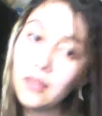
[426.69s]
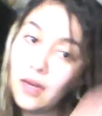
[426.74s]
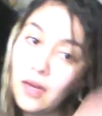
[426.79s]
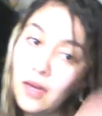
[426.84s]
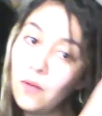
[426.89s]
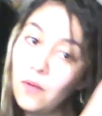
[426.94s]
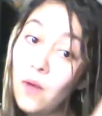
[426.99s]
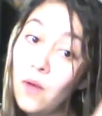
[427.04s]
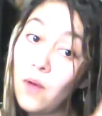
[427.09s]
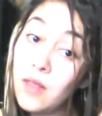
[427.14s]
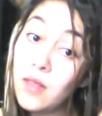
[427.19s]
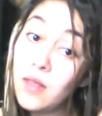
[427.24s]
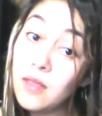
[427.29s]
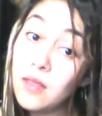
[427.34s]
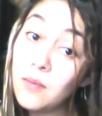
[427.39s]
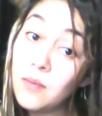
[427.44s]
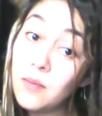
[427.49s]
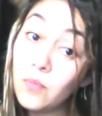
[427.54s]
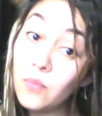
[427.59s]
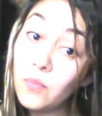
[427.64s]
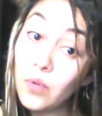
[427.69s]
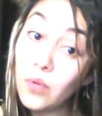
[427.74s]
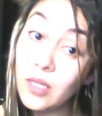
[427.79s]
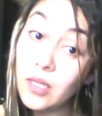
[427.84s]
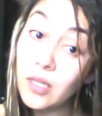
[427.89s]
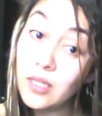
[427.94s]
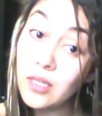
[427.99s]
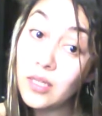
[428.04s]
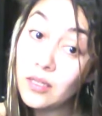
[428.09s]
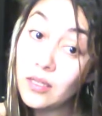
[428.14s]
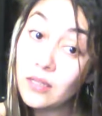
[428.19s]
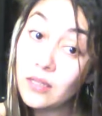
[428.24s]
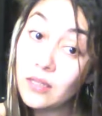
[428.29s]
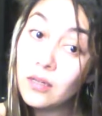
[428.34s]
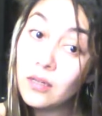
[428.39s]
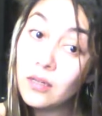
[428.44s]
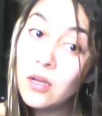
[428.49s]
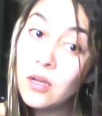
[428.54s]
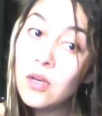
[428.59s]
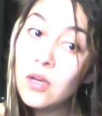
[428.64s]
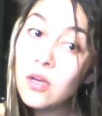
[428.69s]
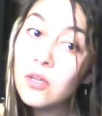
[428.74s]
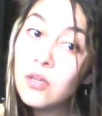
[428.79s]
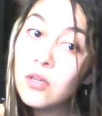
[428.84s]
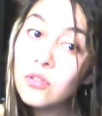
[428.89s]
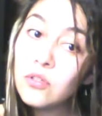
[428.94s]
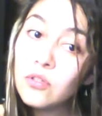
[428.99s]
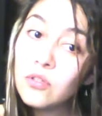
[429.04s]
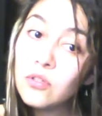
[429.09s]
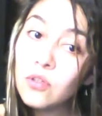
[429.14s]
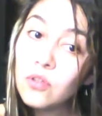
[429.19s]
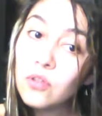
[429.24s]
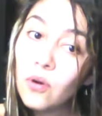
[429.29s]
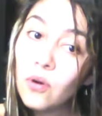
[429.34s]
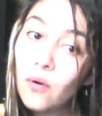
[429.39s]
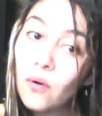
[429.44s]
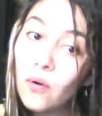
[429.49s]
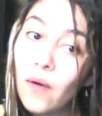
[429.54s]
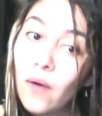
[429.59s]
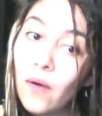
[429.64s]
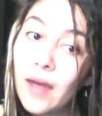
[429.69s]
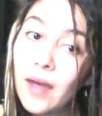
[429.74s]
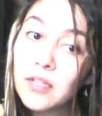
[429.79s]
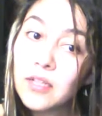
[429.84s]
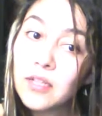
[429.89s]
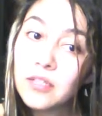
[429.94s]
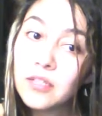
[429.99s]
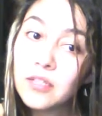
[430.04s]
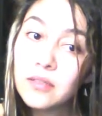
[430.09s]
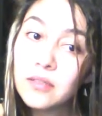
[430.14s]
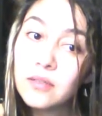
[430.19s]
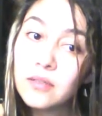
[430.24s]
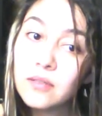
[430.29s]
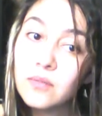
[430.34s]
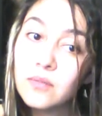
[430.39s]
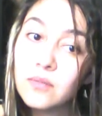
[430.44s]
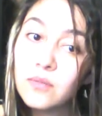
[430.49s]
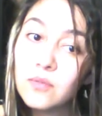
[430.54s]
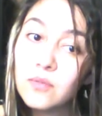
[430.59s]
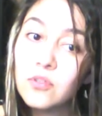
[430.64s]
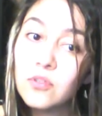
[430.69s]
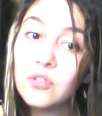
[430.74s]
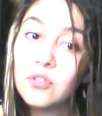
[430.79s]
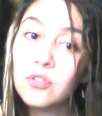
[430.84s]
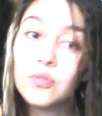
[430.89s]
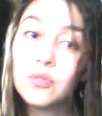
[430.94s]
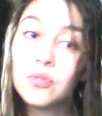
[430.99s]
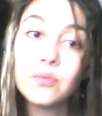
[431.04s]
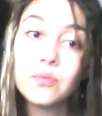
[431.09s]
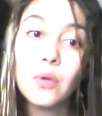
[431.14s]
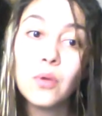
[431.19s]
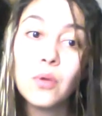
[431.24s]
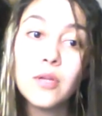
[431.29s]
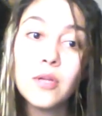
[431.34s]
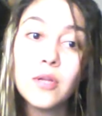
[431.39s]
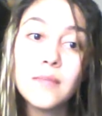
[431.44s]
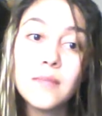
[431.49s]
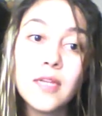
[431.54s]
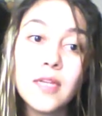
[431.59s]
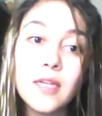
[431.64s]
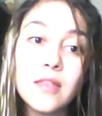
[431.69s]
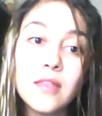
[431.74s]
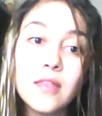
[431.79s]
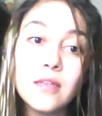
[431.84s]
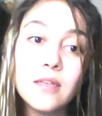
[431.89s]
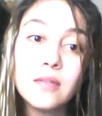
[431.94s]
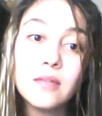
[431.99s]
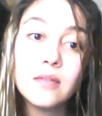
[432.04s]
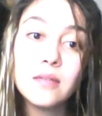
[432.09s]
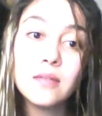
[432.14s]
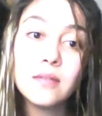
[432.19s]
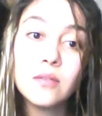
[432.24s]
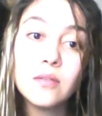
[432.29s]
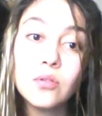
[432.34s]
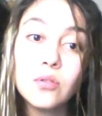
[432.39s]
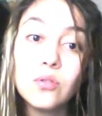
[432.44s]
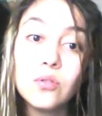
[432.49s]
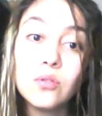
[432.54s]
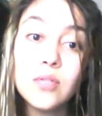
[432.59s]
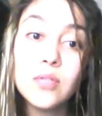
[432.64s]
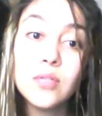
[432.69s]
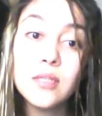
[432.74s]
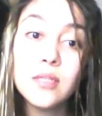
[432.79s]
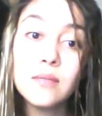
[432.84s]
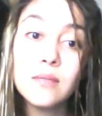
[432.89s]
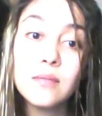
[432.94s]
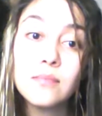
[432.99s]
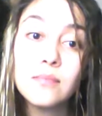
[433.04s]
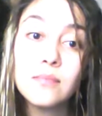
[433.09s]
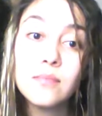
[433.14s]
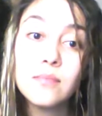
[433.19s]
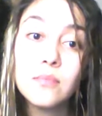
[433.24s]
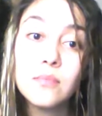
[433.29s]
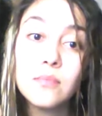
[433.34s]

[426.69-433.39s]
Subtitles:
I want them really thin, so you just roll them like this, you twist them,